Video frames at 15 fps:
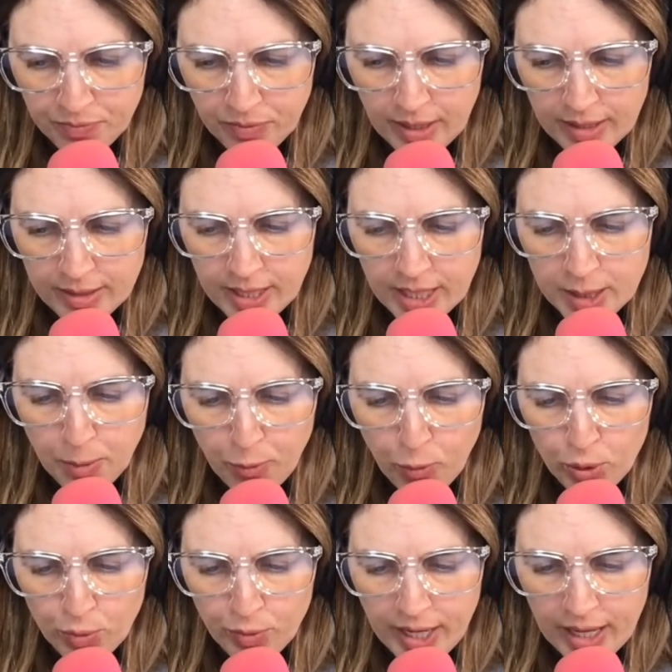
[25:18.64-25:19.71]
Days before
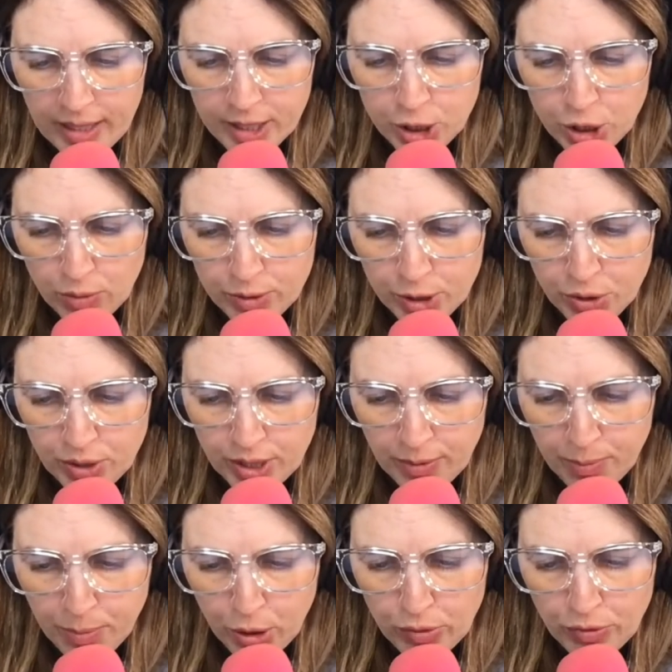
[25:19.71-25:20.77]
the reality star was due to
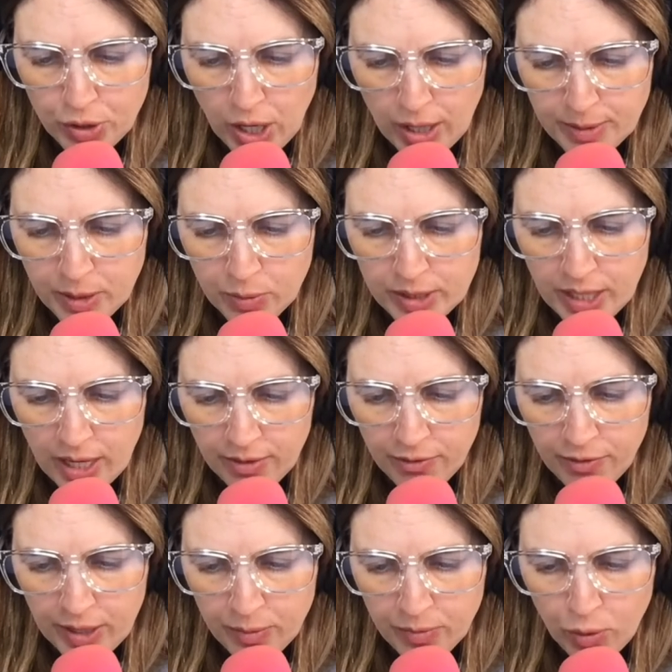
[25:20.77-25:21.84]
give birth, Thompson was
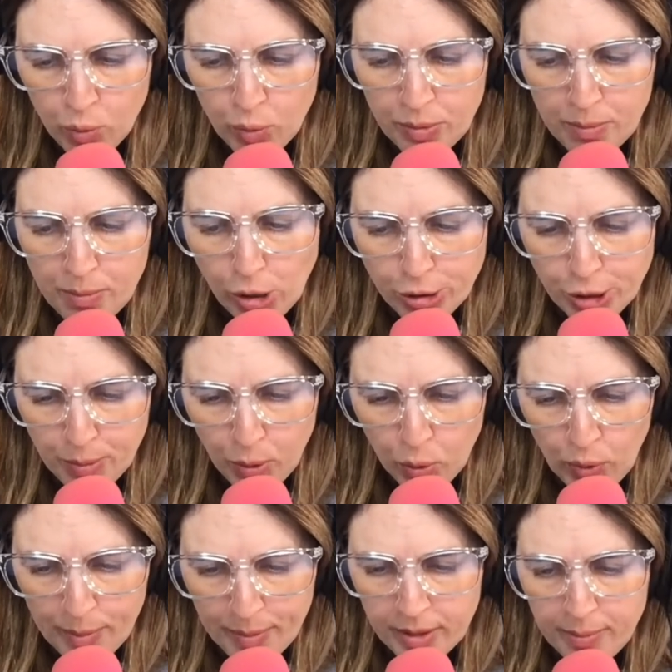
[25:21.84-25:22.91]
unfaithful with multiple
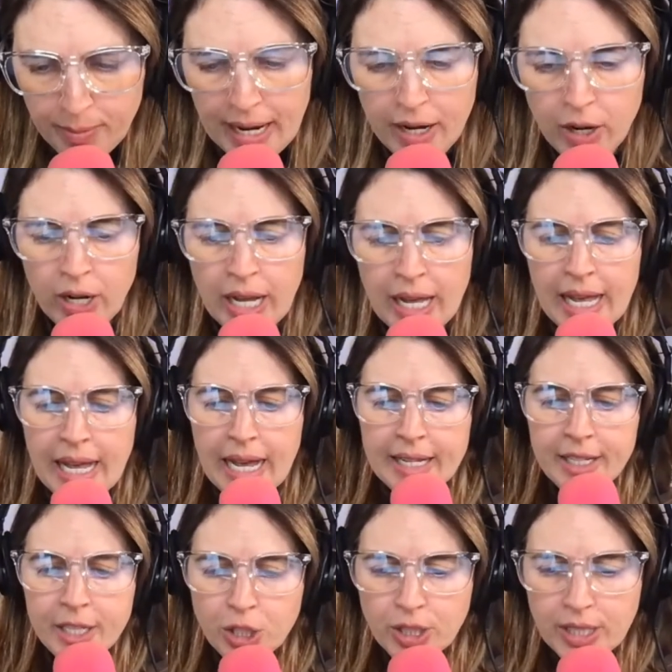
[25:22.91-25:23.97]
women. The pair
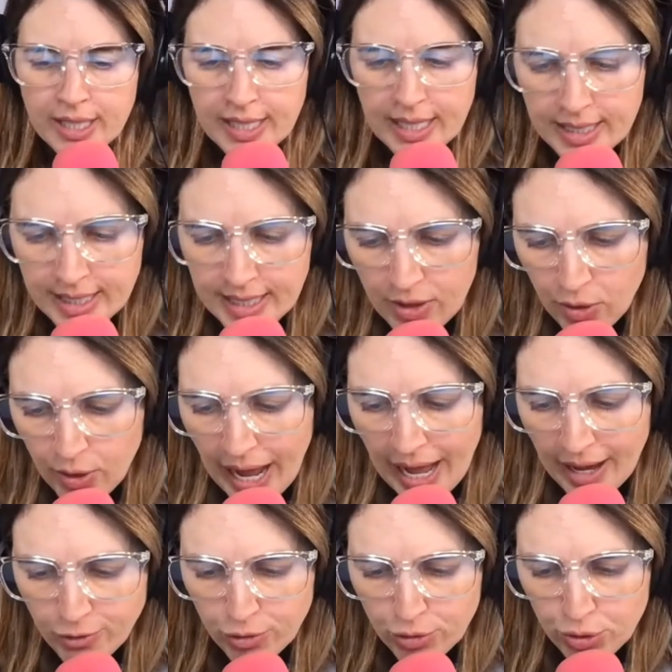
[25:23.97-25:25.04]
initially stayed together
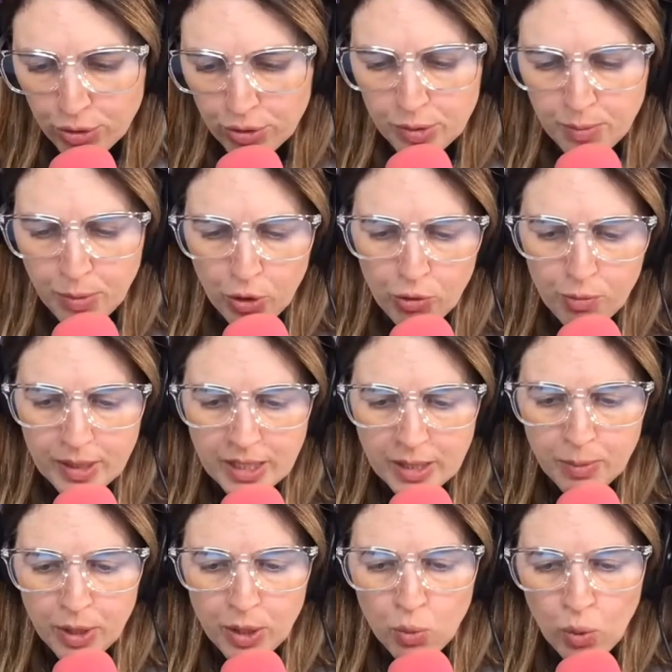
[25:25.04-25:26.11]
after True's birth, but
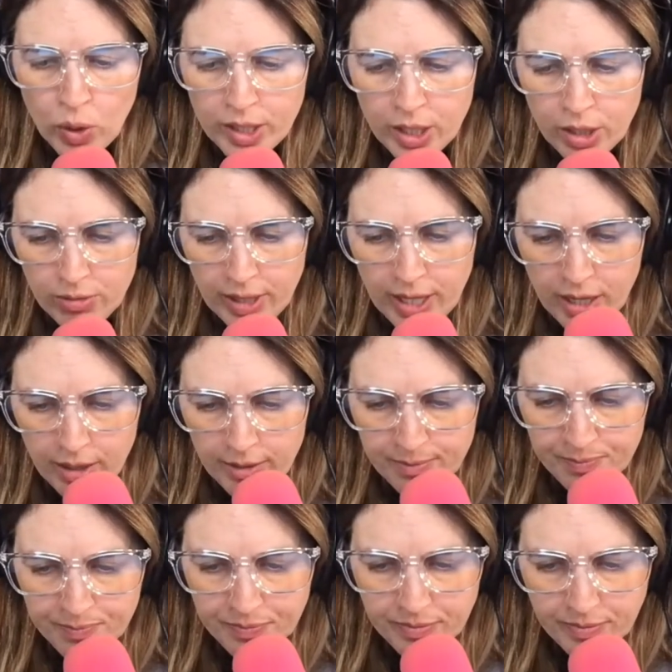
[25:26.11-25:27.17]
split one year later.
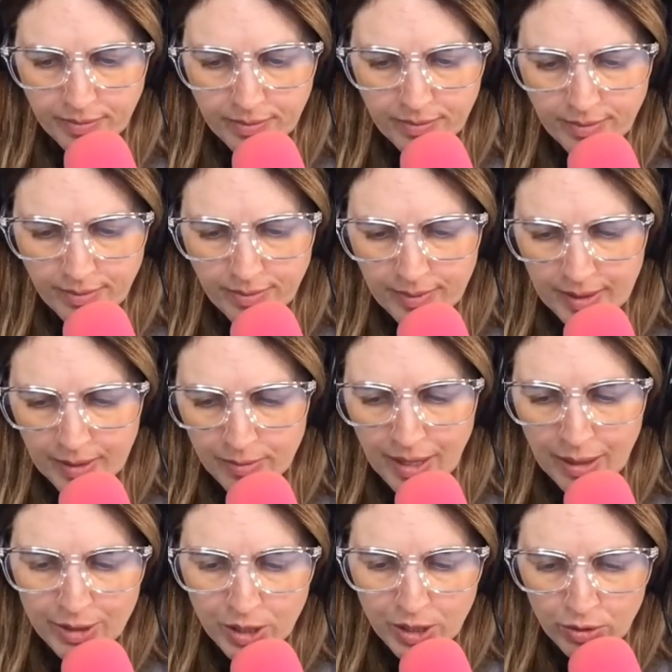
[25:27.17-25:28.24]

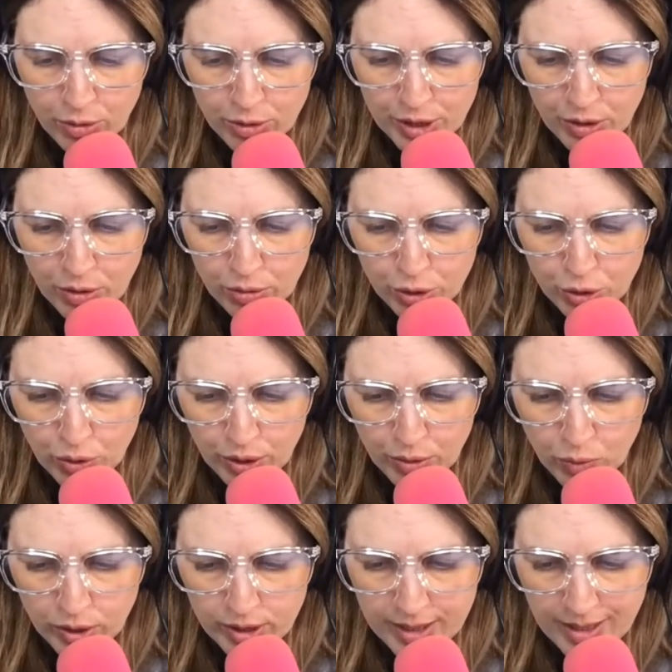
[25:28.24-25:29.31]
That was, of course, the whole Jordyn
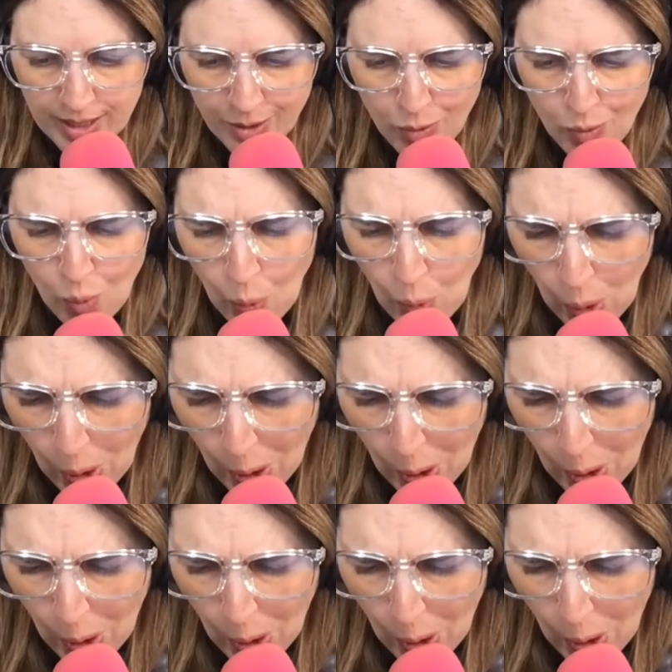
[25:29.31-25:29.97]
Woods thing. What?